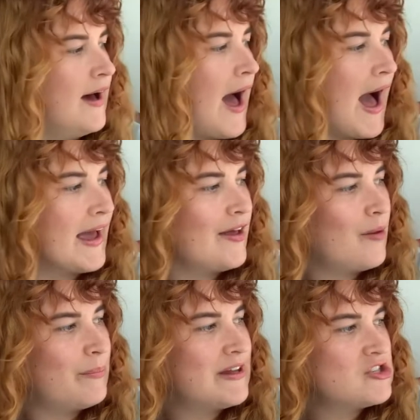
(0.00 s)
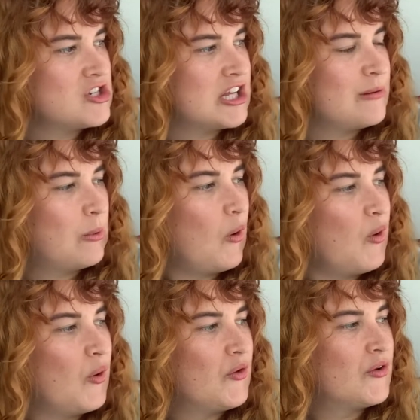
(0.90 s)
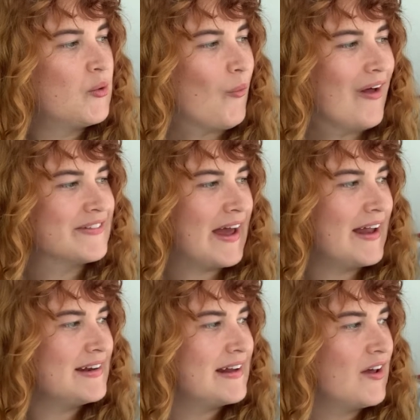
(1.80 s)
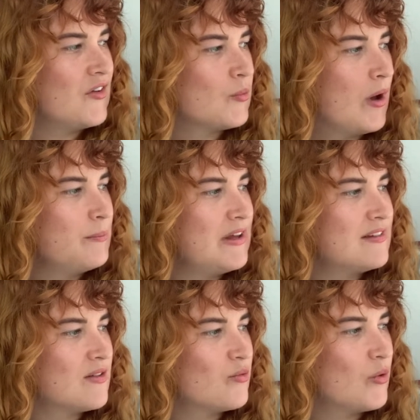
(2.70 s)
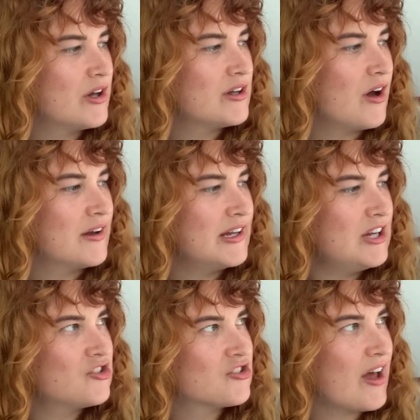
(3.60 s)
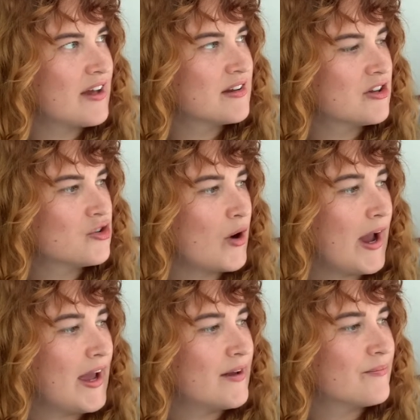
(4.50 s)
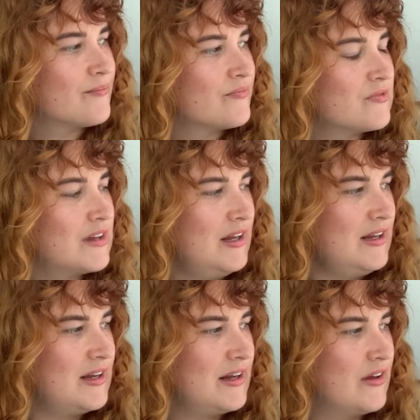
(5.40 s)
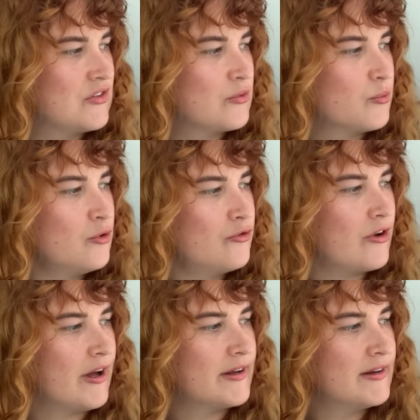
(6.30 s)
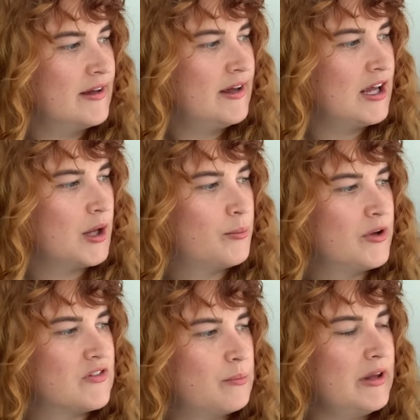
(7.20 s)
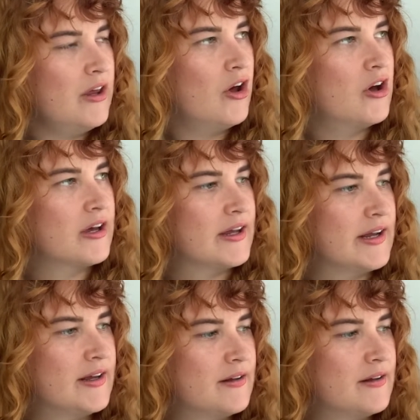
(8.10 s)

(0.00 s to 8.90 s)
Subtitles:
I help Benji keep hold while Daddy nails 1 piece of wood on each side of the tray. Then he nails the roof on and puts a big hook in it.